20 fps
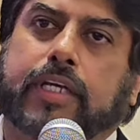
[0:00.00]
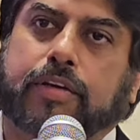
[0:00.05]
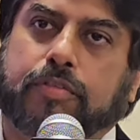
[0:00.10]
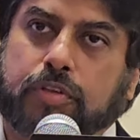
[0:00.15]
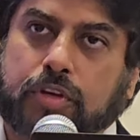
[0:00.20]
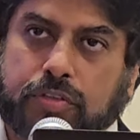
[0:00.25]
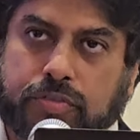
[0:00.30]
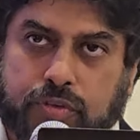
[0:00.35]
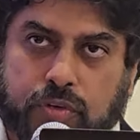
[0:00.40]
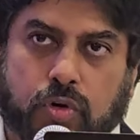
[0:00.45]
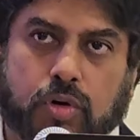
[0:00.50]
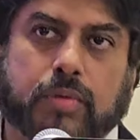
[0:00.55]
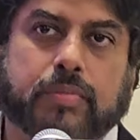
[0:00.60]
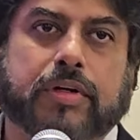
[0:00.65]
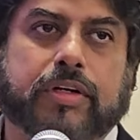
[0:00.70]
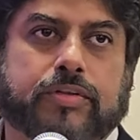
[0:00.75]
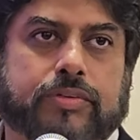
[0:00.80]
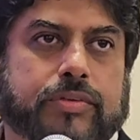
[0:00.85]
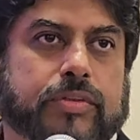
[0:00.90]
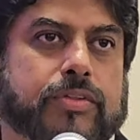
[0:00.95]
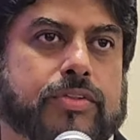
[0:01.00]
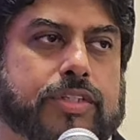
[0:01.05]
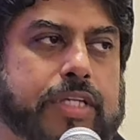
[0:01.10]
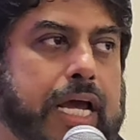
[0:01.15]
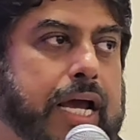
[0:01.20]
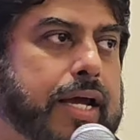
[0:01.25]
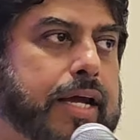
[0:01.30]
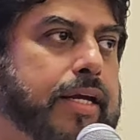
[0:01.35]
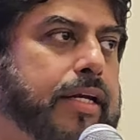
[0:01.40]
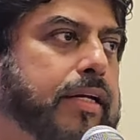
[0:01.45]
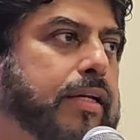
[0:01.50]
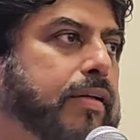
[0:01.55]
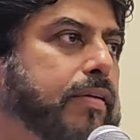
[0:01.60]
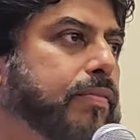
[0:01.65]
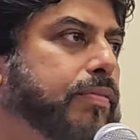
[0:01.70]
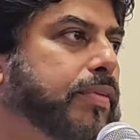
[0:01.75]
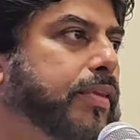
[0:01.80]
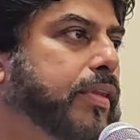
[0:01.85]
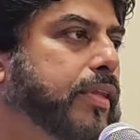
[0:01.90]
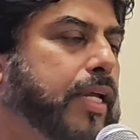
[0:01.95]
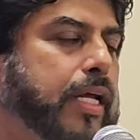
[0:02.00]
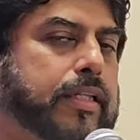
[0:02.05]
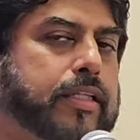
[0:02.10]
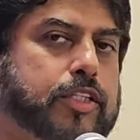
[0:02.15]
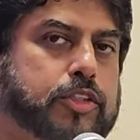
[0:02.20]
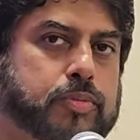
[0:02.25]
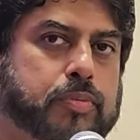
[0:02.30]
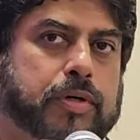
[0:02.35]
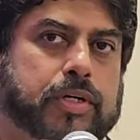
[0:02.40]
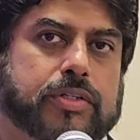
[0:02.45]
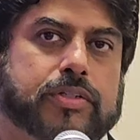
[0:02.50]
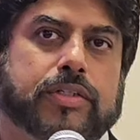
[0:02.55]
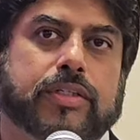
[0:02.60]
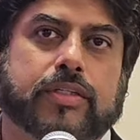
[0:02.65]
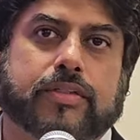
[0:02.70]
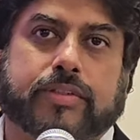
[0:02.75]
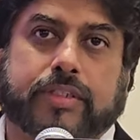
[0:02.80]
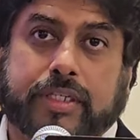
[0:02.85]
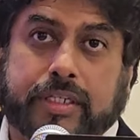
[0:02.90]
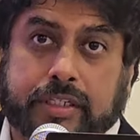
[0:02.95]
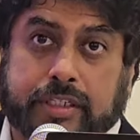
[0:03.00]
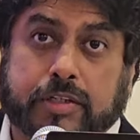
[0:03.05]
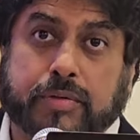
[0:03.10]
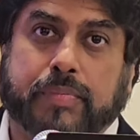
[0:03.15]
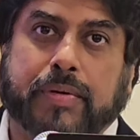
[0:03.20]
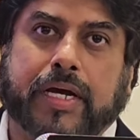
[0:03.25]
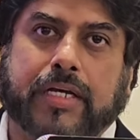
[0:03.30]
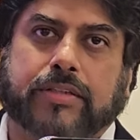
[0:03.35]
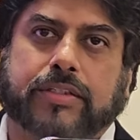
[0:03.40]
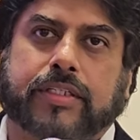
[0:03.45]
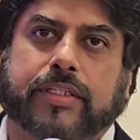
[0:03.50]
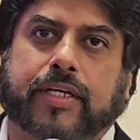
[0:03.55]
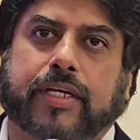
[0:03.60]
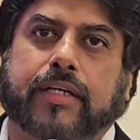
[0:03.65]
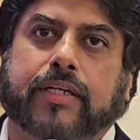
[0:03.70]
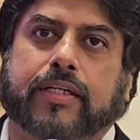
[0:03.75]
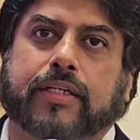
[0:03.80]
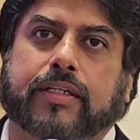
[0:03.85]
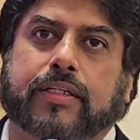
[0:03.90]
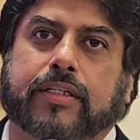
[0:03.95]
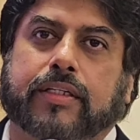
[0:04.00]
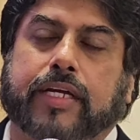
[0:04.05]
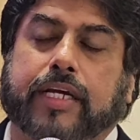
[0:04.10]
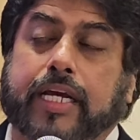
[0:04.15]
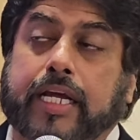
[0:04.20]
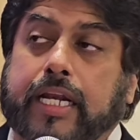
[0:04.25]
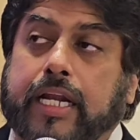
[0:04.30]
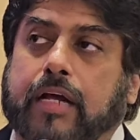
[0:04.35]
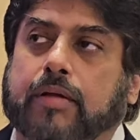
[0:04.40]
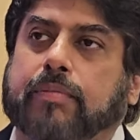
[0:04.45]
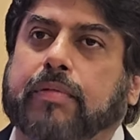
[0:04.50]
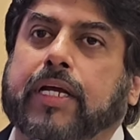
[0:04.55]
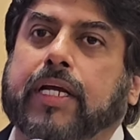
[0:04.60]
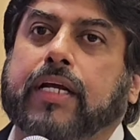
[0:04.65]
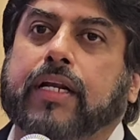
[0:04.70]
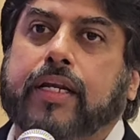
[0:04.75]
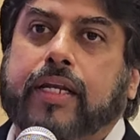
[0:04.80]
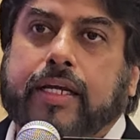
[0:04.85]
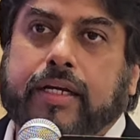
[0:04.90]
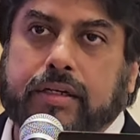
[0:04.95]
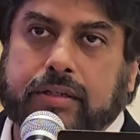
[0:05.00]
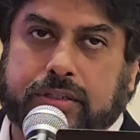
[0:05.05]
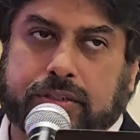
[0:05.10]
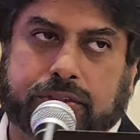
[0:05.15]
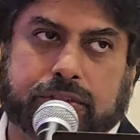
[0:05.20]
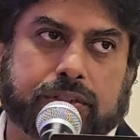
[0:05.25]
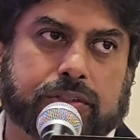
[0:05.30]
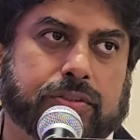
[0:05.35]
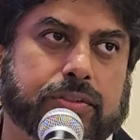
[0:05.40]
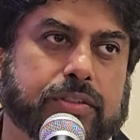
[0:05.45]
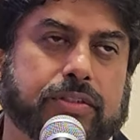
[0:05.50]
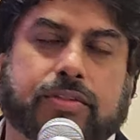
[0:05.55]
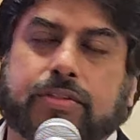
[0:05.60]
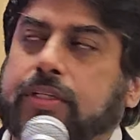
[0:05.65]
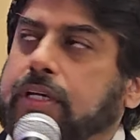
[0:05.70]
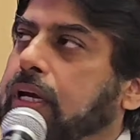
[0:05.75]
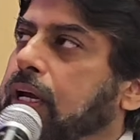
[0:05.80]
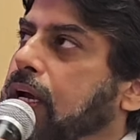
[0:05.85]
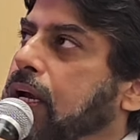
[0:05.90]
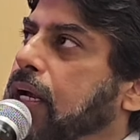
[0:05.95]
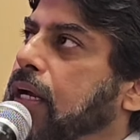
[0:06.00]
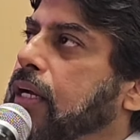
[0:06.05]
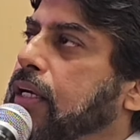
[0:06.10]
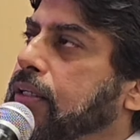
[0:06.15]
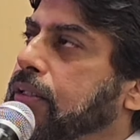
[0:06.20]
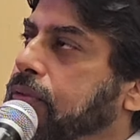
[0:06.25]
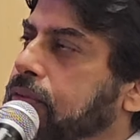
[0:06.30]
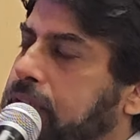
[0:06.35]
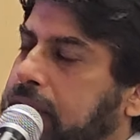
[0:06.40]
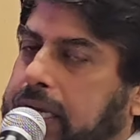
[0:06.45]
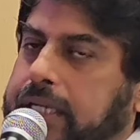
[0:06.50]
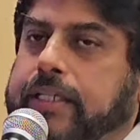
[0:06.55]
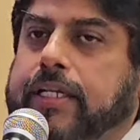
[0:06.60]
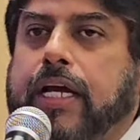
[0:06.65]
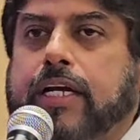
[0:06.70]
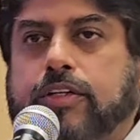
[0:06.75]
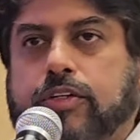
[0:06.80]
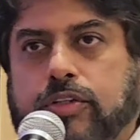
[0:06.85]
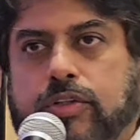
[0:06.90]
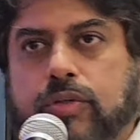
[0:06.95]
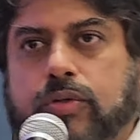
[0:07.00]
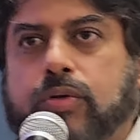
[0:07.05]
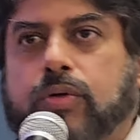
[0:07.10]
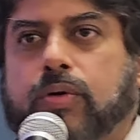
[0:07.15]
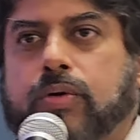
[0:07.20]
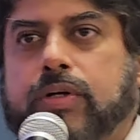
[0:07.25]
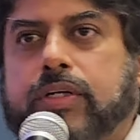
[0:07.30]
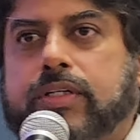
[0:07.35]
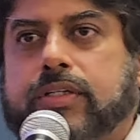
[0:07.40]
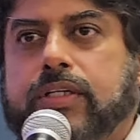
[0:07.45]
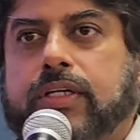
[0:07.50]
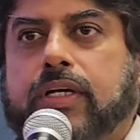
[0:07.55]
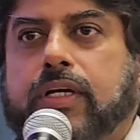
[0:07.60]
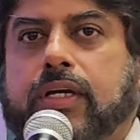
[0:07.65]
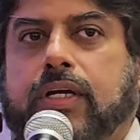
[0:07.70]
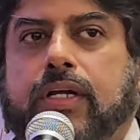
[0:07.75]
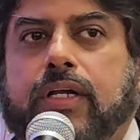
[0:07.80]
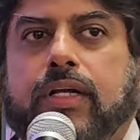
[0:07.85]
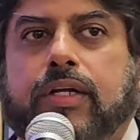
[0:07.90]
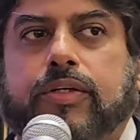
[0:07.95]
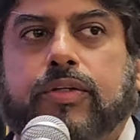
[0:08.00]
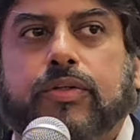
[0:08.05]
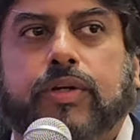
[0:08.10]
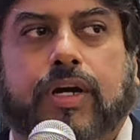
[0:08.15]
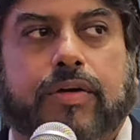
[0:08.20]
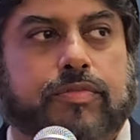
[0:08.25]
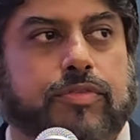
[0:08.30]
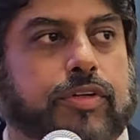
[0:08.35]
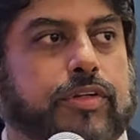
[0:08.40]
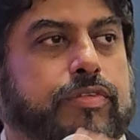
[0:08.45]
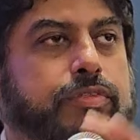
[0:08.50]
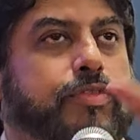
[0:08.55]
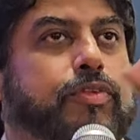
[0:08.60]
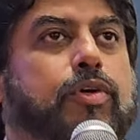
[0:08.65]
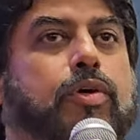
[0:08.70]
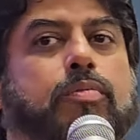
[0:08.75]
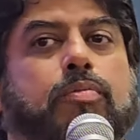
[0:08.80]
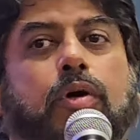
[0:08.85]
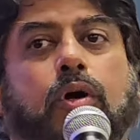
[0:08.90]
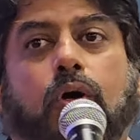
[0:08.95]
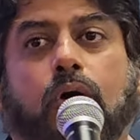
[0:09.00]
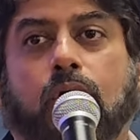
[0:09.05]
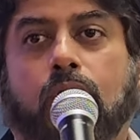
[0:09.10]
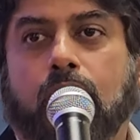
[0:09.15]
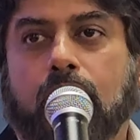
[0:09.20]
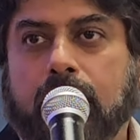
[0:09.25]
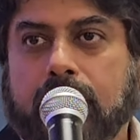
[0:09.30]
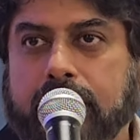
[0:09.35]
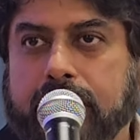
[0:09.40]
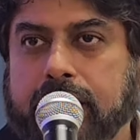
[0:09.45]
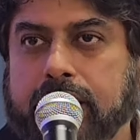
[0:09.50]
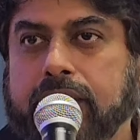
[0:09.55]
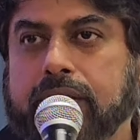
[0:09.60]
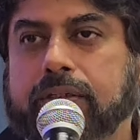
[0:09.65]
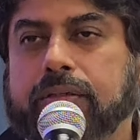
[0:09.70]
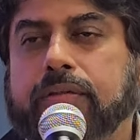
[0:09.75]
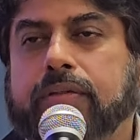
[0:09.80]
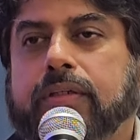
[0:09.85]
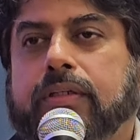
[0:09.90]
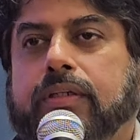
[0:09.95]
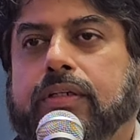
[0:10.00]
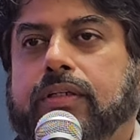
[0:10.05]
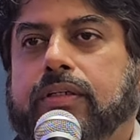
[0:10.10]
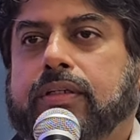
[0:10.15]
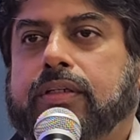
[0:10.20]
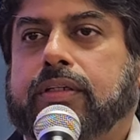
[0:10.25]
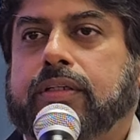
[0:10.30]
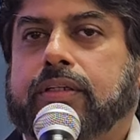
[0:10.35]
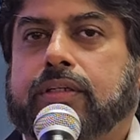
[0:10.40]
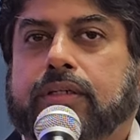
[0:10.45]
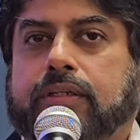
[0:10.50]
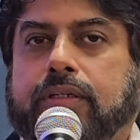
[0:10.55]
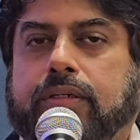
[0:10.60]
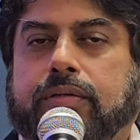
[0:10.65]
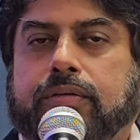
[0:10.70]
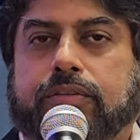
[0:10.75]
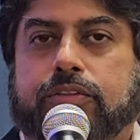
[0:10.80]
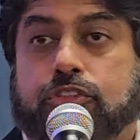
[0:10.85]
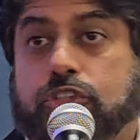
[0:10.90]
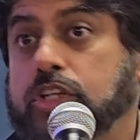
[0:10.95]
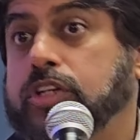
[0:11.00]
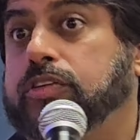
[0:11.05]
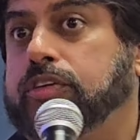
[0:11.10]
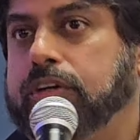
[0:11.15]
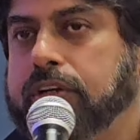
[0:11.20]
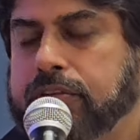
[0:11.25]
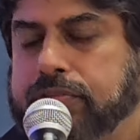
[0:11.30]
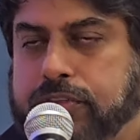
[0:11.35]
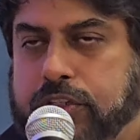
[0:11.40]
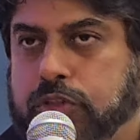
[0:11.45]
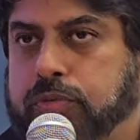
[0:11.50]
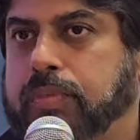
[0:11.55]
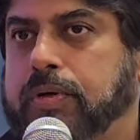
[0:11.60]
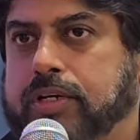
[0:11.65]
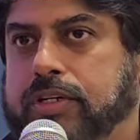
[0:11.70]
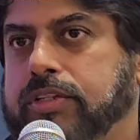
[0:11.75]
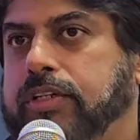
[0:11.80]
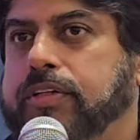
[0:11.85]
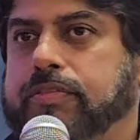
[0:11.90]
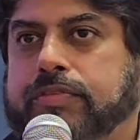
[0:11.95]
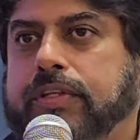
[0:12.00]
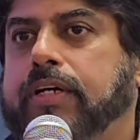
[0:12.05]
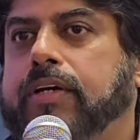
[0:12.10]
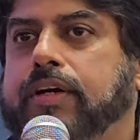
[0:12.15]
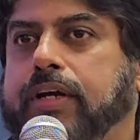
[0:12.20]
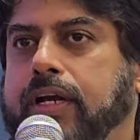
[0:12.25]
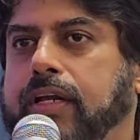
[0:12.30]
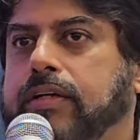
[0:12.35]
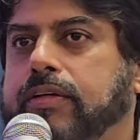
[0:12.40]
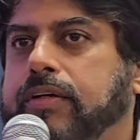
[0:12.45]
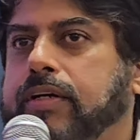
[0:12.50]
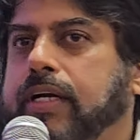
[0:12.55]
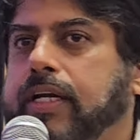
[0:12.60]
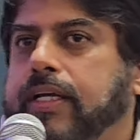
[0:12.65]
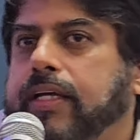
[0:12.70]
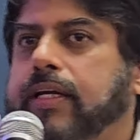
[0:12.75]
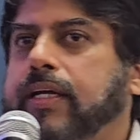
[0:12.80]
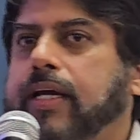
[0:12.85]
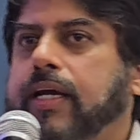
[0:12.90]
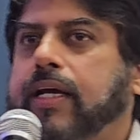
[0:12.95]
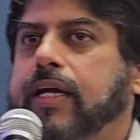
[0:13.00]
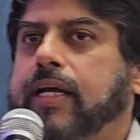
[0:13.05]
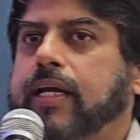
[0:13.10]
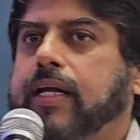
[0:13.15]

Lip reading: give you a form and sign that this person is incapacitated. They cannot make legal decisions. You take that to the court. You have to inform all of the children of this person if they're elderly.